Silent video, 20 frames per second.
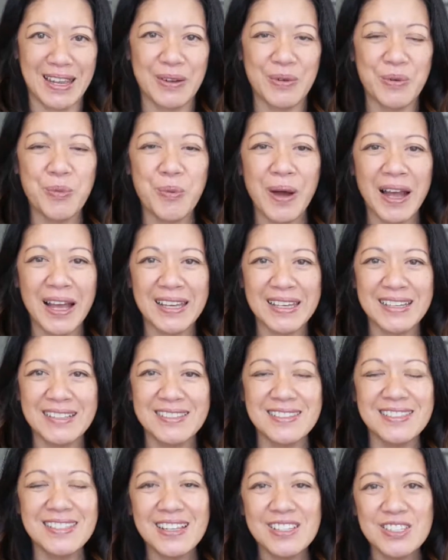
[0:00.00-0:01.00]
and why
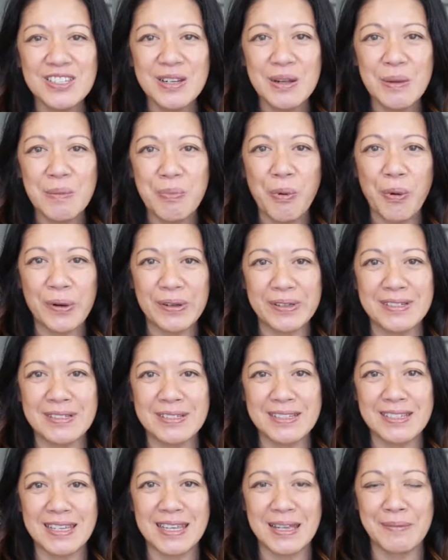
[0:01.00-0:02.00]
it's such an
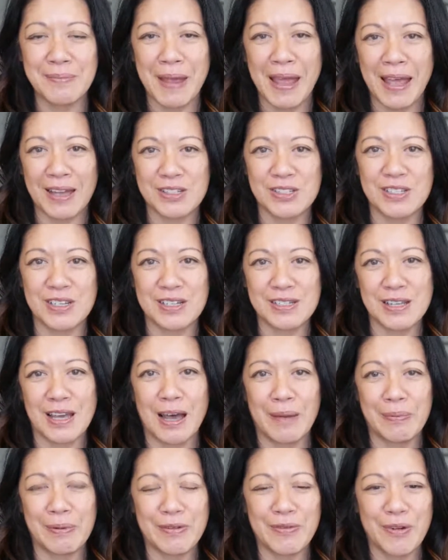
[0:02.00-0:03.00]
important and passionate
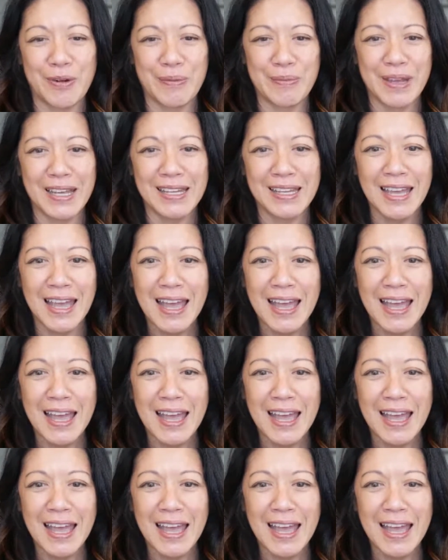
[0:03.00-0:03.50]
topic for me.